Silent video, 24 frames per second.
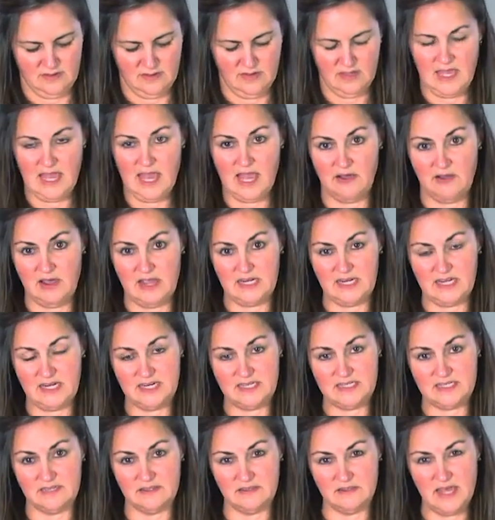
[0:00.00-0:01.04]
how I
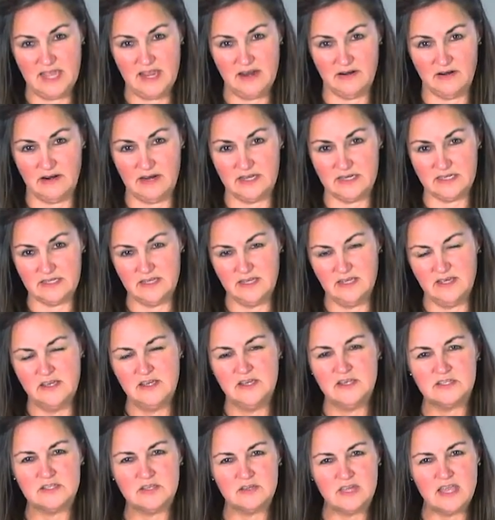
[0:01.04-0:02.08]
needed to layer it.
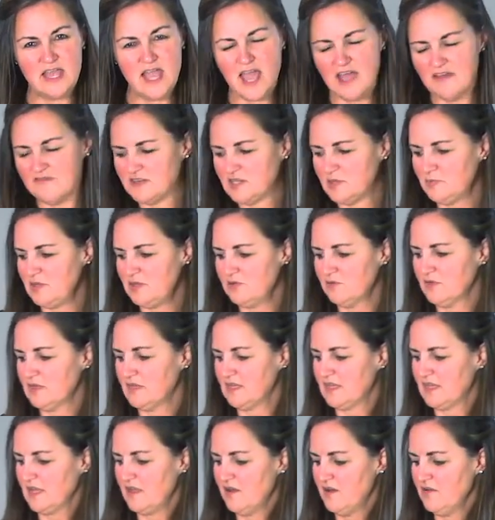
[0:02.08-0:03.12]
So you have to be
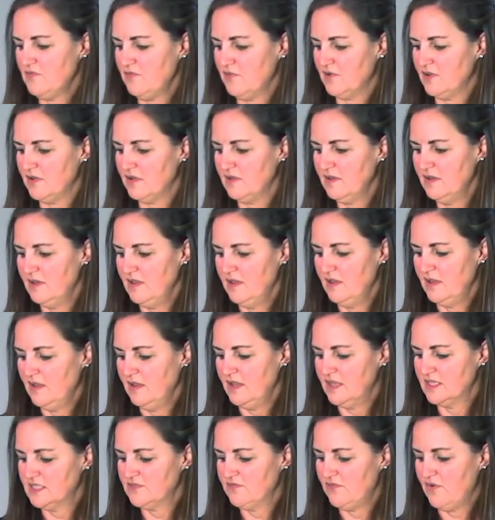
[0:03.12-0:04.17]
really careful
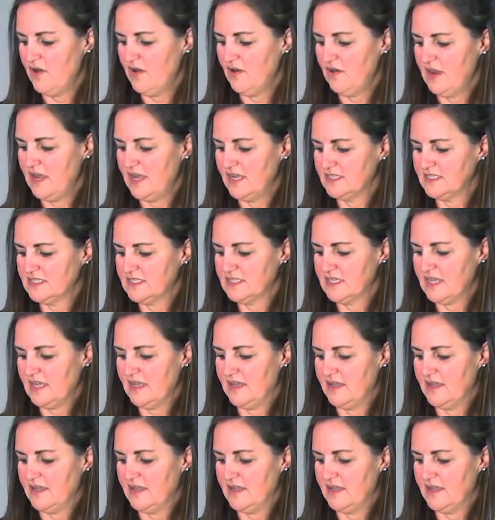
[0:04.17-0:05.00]
as far as